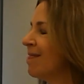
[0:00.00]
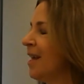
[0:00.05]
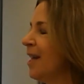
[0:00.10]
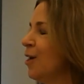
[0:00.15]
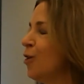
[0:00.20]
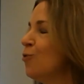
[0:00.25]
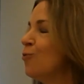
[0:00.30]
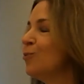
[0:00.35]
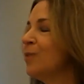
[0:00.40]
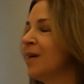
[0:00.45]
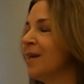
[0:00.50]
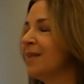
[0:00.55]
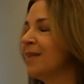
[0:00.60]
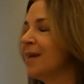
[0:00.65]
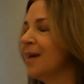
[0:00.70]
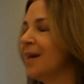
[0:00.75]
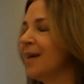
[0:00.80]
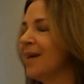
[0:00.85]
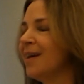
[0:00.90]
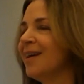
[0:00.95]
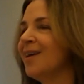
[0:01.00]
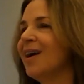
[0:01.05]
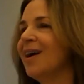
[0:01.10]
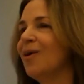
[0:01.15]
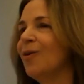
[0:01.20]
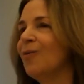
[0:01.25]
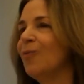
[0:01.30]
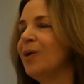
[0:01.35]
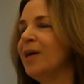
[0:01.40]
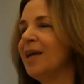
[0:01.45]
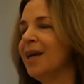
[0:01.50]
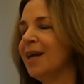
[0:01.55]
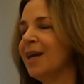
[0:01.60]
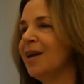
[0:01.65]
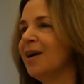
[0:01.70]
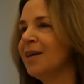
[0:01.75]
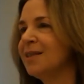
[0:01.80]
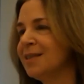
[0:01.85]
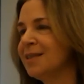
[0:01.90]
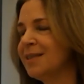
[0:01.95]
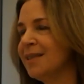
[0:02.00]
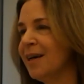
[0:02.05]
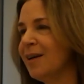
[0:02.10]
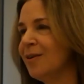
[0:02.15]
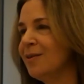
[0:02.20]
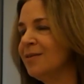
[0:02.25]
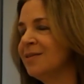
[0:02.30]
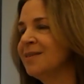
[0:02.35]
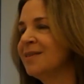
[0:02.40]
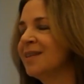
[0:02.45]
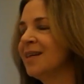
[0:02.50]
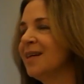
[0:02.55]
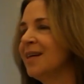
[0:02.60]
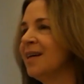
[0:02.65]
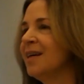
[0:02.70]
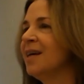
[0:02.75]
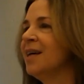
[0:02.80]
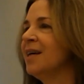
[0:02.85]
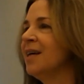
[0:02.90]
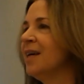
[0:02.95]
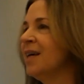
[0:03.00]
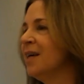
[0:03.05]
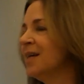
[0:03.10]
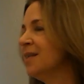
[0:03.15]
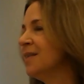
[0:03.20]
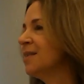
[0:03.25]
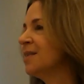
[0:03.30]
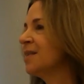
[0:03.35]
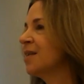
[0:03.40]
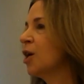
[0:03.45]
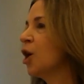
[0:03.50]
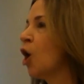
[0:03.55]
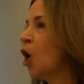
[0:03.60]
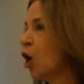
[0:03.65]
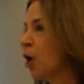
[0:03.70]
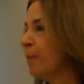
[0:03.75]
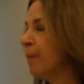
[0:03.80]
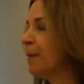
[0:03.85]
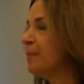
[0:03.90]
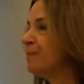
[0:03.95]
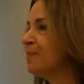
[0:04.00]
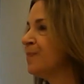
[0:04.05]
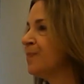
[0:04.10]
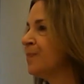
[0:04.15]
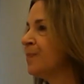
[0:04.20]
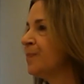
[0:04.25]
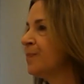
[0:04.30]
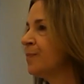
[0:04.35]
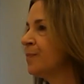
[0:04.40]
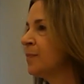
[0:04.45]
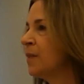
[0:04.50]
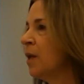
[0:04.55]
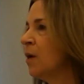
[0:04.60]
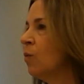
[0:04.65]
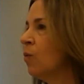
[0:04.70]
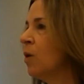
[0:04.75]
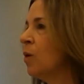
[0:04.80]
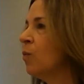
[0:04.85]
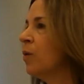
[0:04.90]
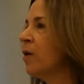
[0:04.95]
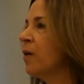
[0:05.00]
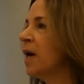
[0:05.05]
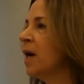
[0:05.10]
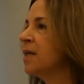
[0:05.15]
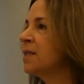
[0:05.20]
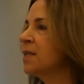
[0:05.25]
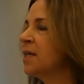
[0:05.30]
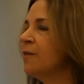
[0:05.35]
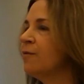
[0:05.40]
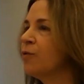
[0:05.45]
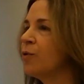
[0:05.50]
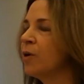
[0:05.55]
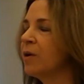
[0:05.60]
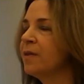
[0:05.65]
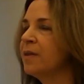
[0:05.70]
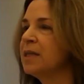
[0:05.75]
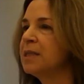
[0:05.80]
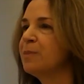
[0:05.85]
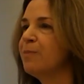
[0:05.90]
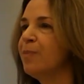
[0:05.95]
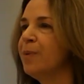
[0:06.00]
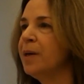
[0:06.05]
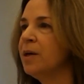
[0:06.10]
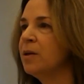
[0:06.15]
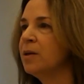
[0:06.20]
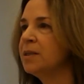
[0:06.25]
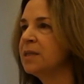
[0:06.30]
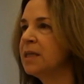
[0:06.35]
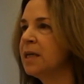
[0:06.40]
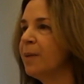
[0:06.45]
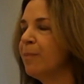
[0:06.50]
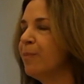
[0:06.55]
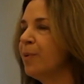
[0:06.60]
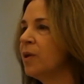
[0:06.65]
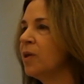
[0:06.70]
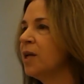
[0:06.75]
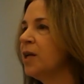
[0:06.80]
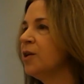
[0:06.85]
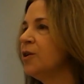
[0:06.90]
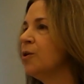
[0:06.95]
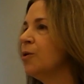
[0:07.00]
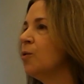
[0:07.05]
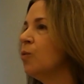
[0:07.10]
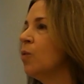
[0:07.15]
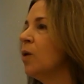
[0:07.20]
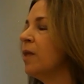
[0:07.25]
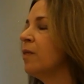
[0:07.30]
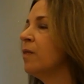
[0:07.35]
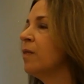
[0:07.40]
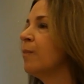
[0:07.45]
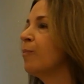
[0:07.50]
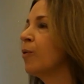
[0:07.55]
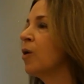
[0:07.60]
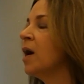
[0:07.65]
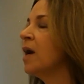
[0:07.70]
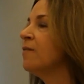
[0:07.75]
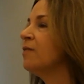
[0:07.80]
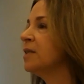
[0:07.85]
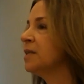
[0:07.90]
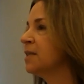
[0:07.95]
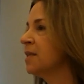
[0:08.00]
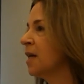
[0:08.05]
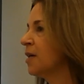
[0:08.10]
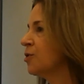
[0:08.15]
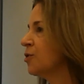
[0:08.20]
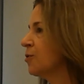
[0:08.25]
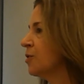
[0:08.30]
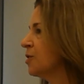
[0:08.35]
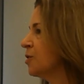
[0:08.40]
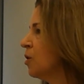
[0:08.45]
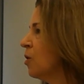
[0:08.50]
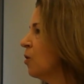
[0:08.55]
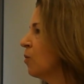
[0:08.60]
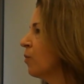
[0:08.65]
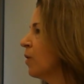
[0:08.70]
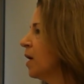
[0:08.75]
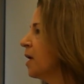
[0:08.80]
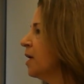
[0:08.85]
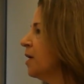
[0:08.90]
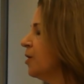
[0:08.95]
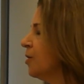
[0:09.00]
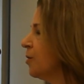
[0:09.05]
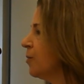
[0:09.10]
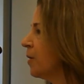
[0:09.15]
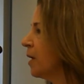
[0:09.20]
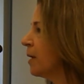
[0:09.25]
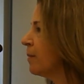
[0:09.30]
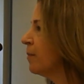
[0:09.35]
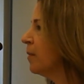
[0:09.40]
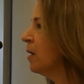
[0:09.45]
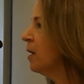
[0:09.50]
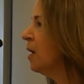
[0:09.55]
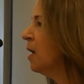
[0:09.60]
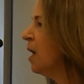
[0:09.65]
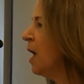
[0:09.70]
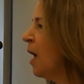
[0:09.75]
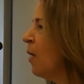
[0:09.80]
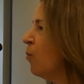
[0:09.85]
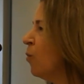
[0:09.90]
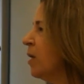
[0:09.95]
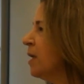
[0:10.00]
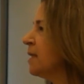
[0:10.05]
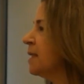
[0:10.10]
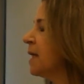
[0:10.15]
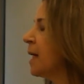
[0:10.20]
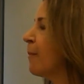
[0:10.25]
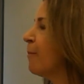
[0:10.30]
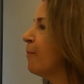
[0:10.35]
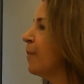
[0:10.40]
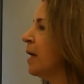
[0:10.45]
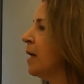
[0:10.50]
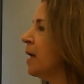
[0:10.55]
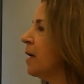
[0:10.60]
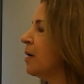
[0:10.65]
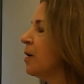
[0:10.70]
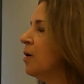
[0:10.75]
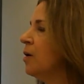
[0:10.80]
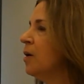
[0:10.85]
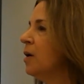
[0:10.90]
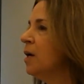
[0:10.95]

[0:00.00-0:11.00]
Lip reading: The only thing we cannot sell is carbon. What we're asking for in this bill is the ability to do what the private sector is already doing. And what does that mean?